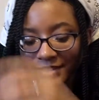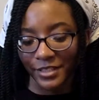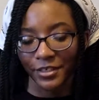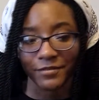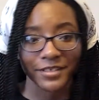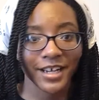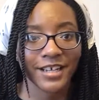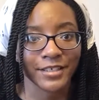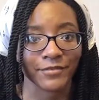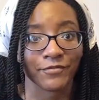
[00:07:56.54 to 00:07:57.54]
So if you
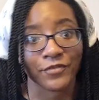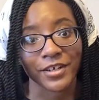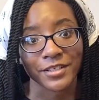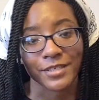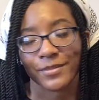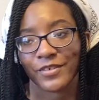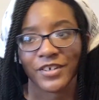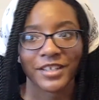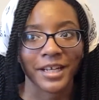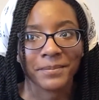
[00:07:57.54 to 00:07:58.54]
guys want some
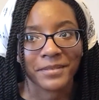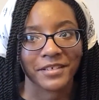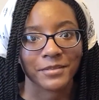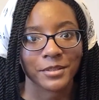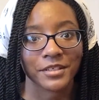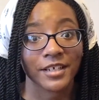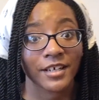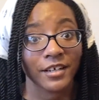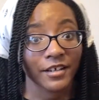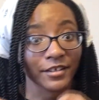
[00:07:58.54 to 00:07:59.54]
Coraline merch,
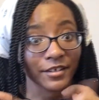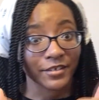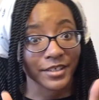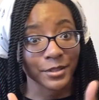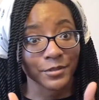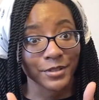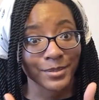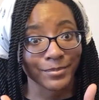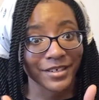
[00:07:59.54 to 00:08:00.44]
go get you some